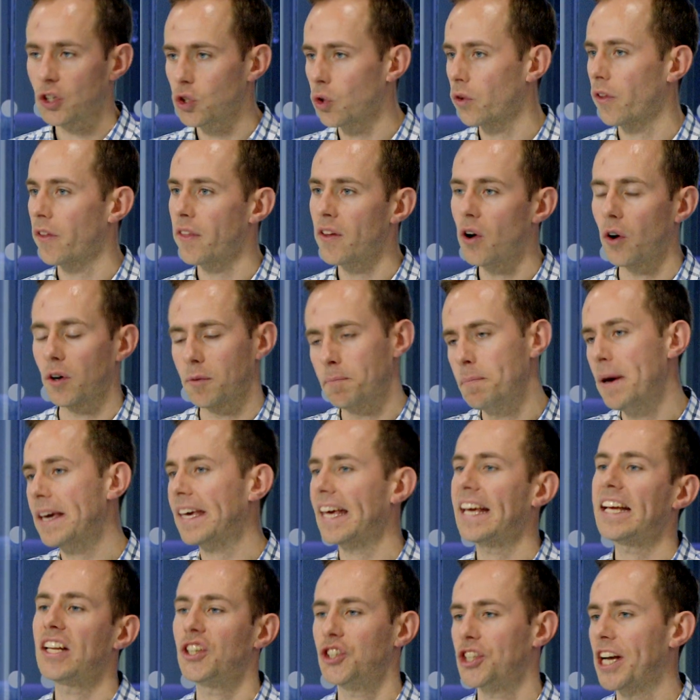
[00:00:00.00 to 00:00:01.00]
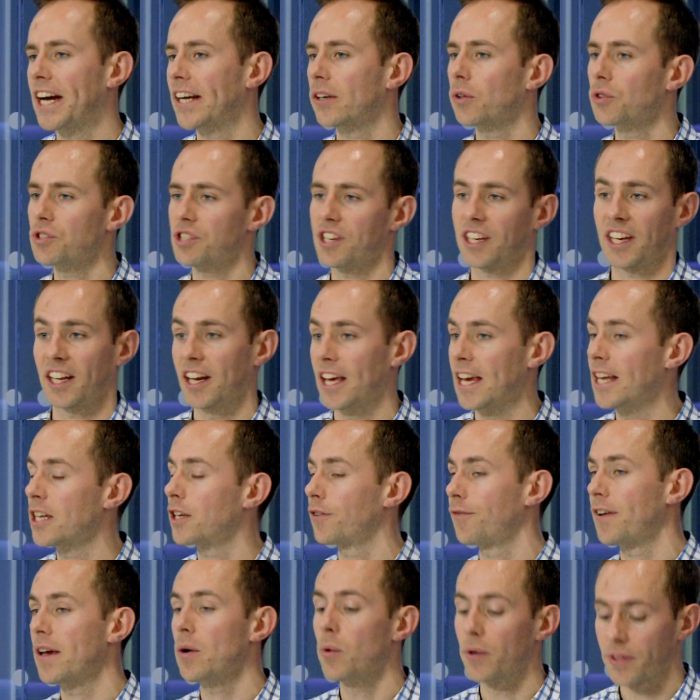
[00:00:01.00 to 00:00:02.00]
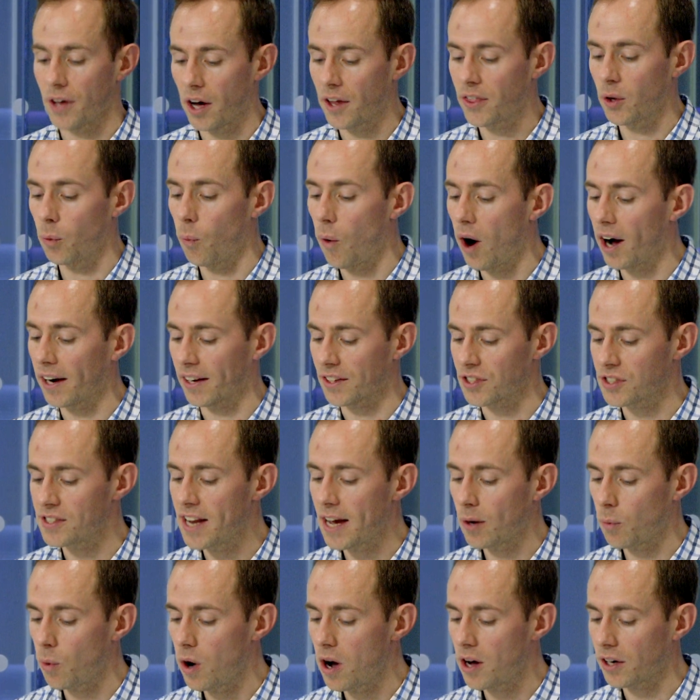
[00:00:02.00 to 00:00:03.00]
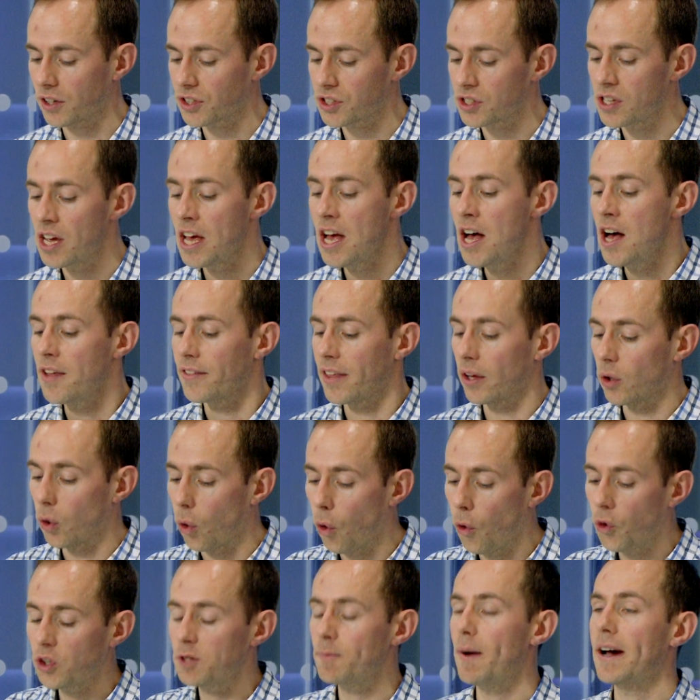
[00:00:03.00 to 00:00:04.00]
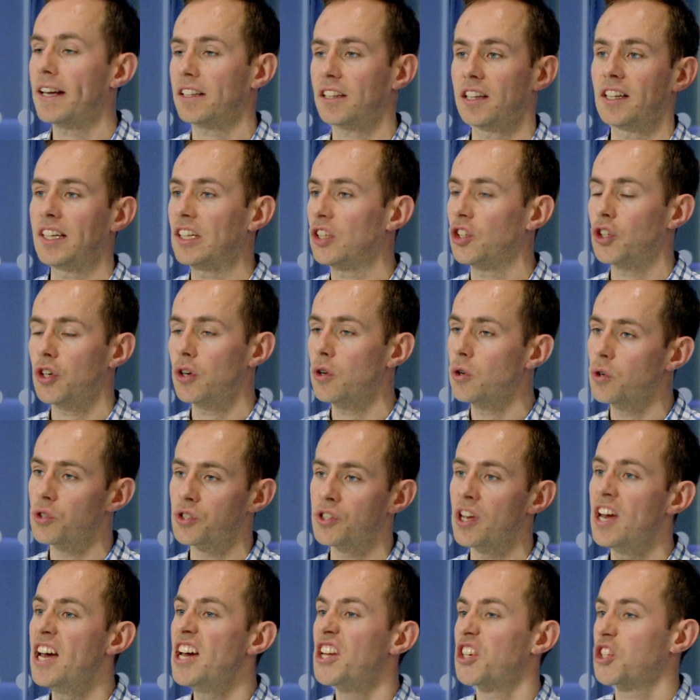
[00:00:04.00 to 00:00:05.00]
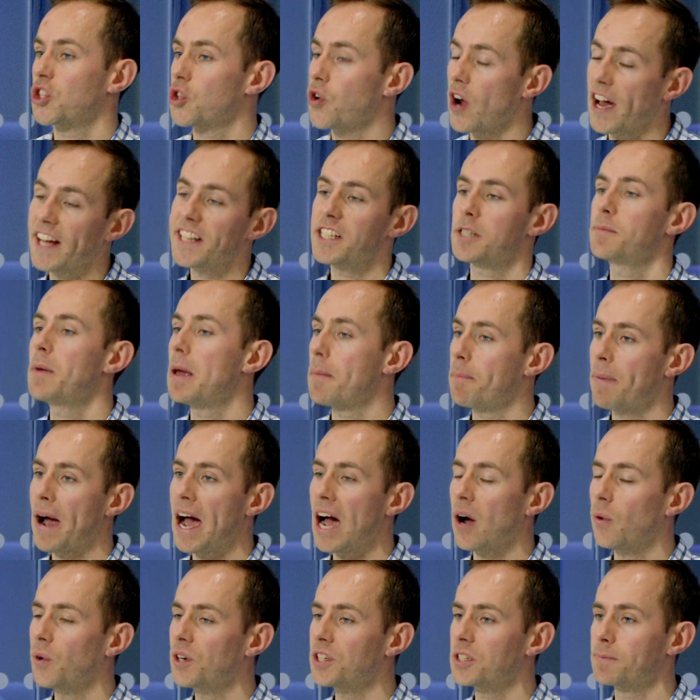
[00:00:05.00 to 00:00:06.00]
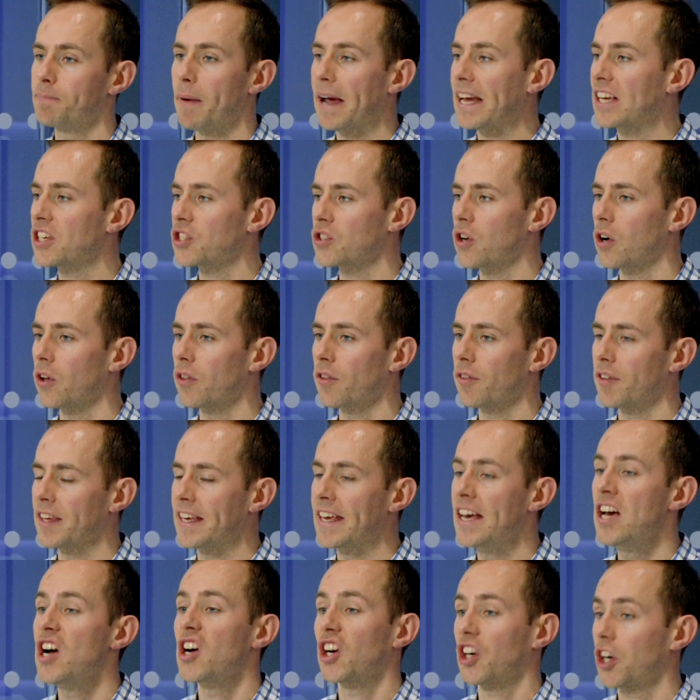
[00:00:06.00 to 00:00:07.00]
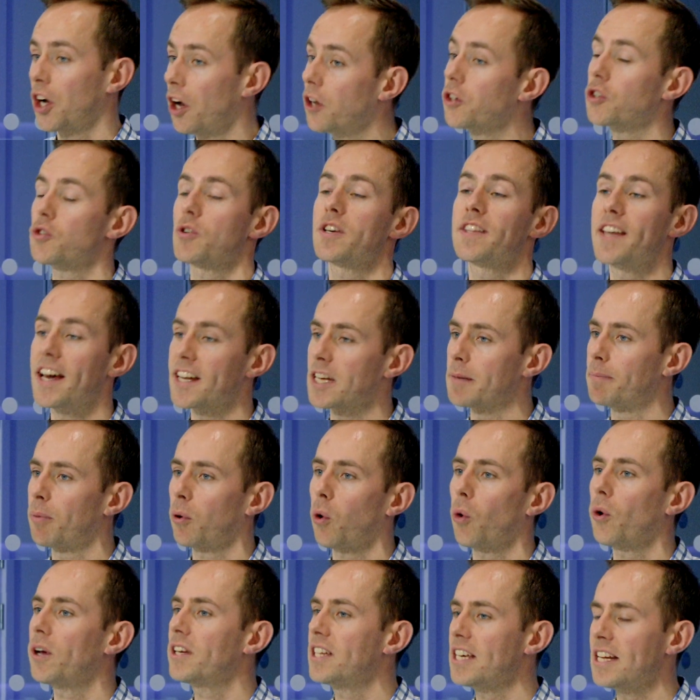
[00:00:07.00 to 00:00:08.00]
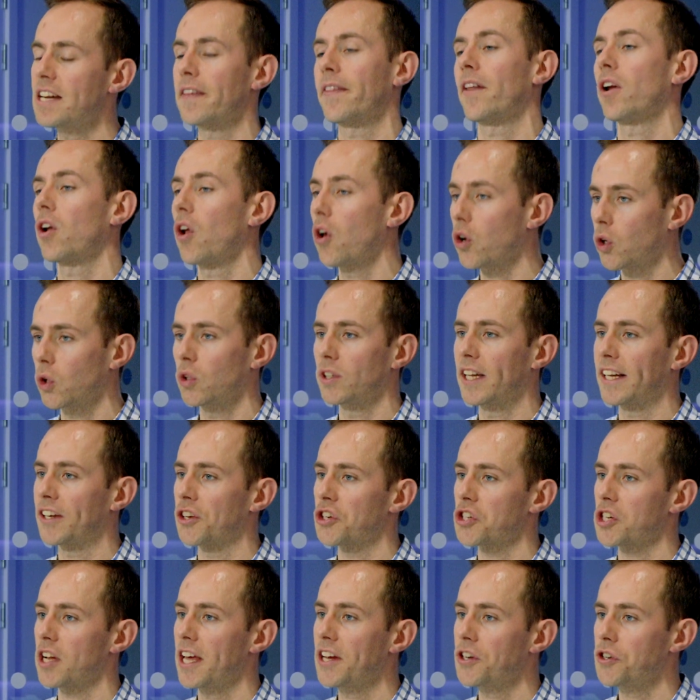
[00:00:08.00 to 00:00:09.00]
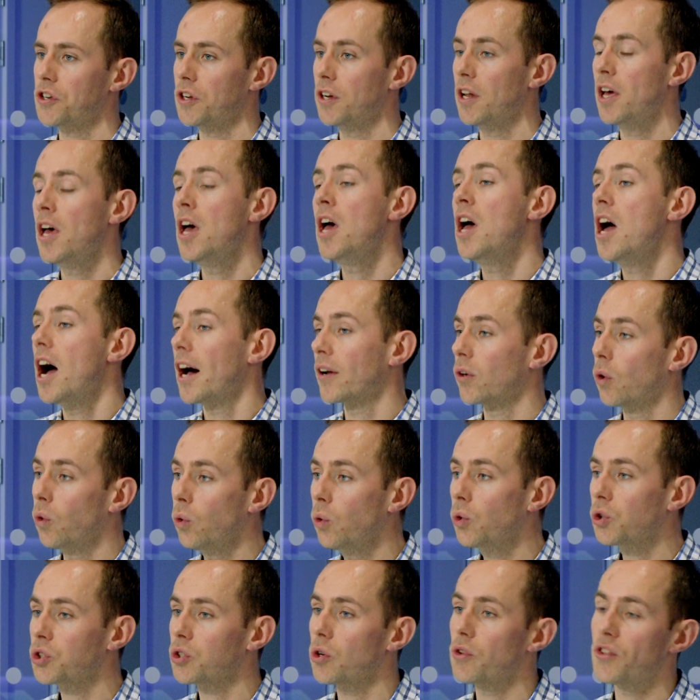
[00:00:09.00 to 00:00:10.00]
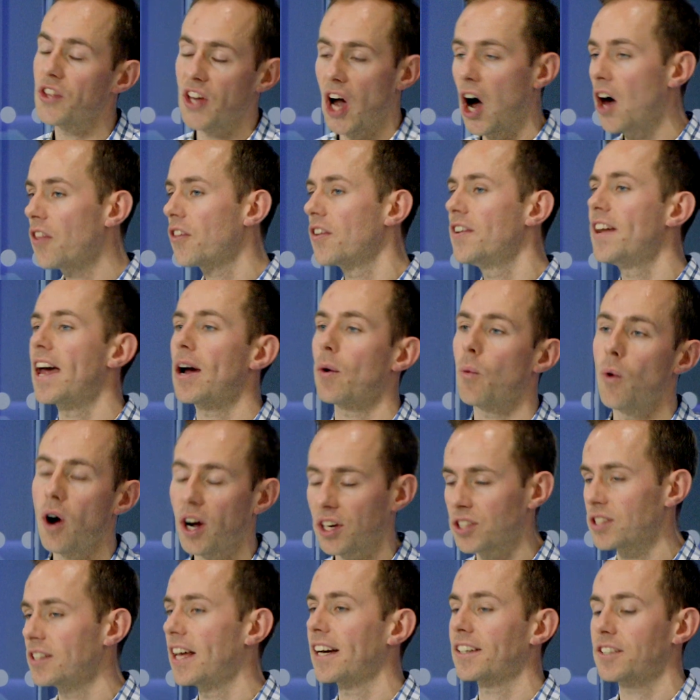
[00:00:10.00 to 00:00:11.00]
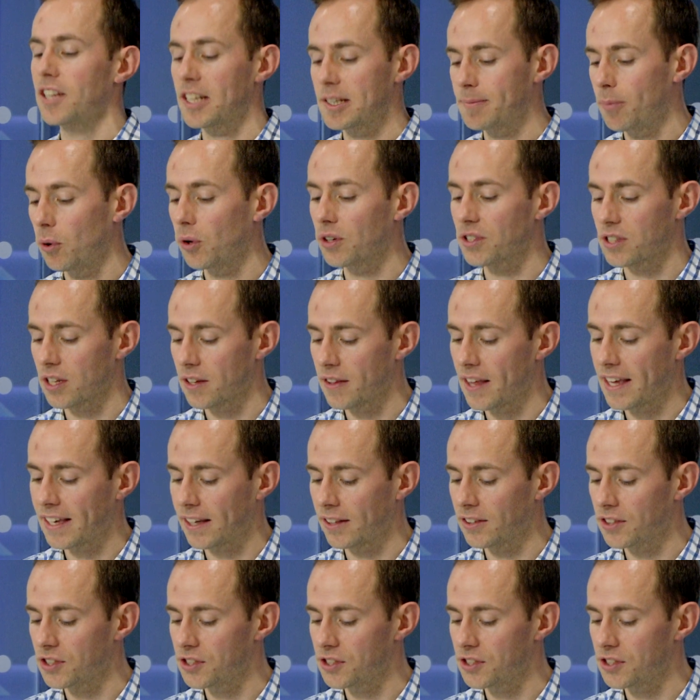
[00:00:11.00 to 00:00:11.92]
sure that they're not picking channels that can interfere with other wireless networks. They'll automatically choose transmit powers based on the country they're deployed in and the local legislation, and also the other networks and access points that they can